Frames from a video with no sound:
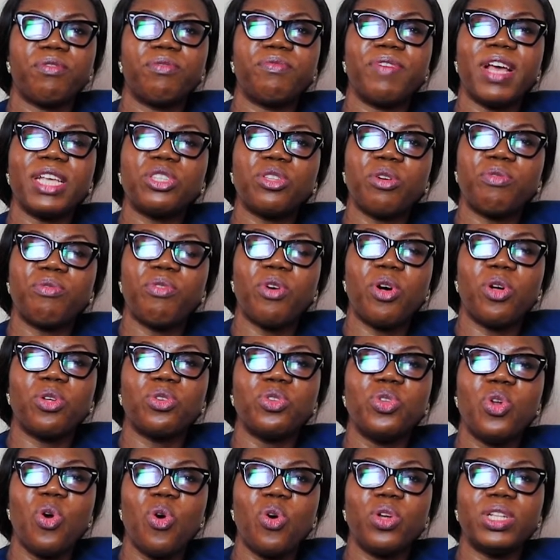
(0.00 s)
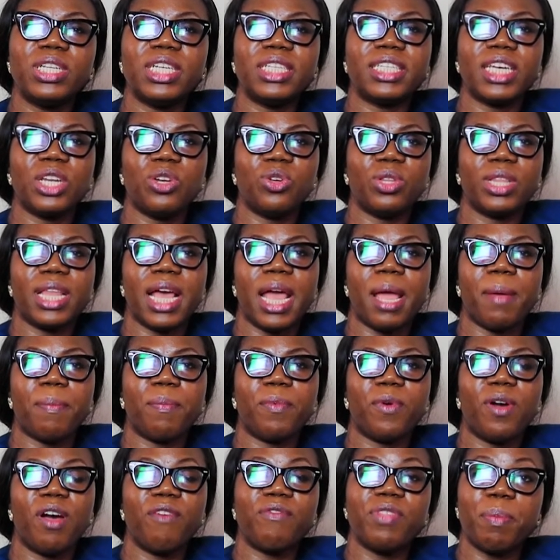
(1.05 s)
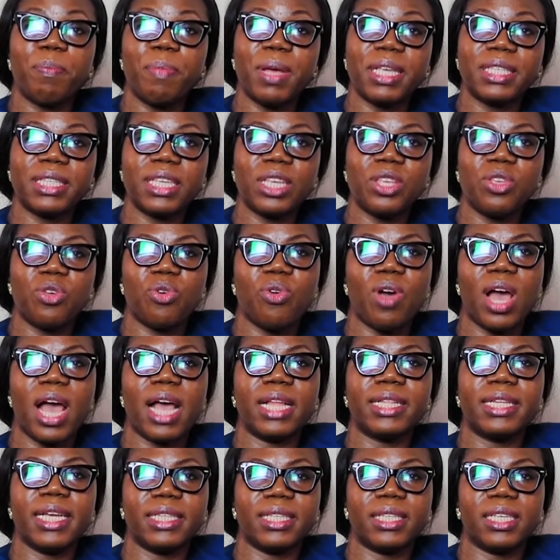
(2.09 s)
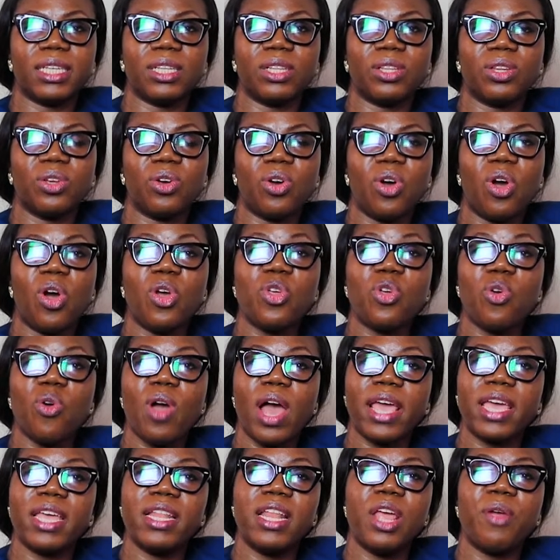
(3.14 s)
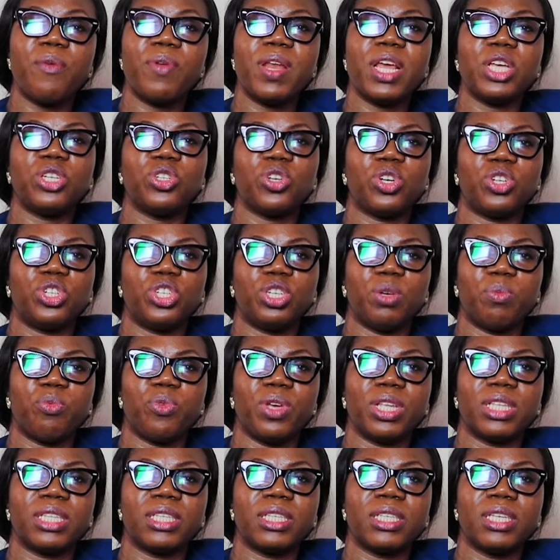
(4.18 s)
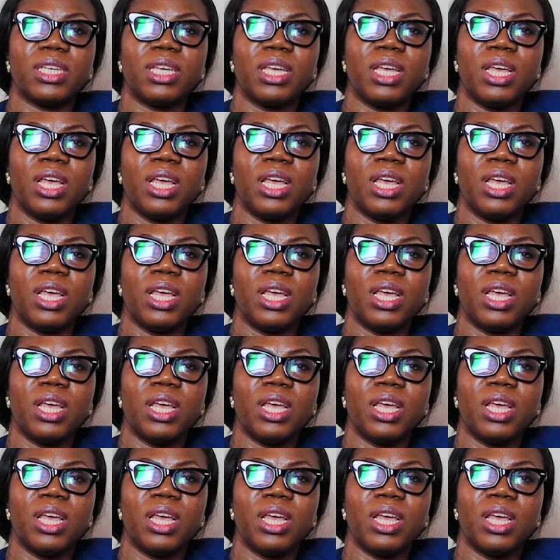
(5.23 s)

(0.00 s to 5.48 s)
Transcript: first of all, know the genotype of the person you are dating or you are in a relationship with.